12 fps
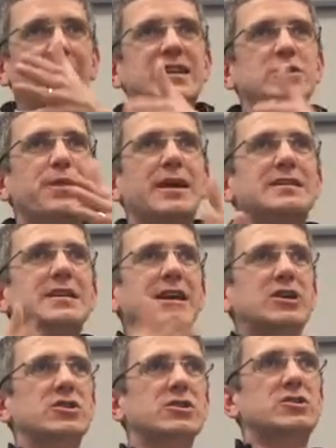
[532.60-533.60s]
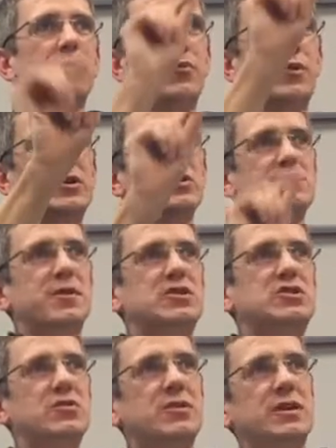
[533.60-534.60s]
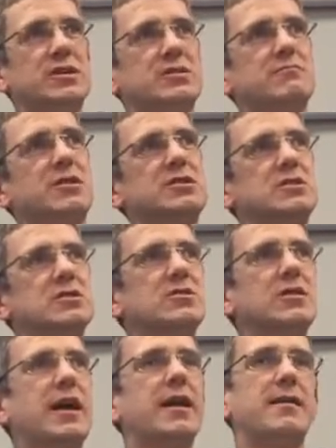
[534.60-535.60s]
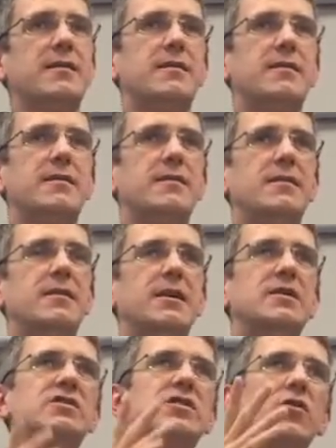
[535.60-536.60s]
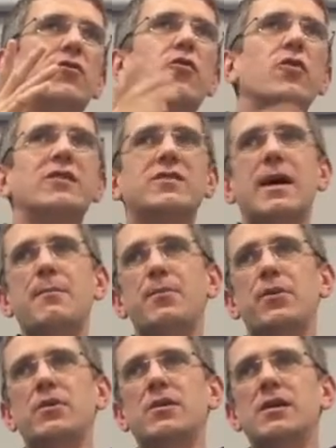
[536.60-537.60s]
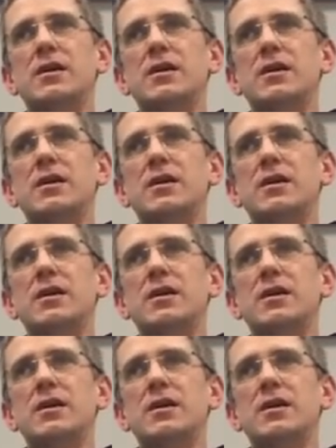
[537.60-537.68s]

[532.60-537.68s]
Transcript: expectations that preachers must do this and mustn't do that. And so, for example,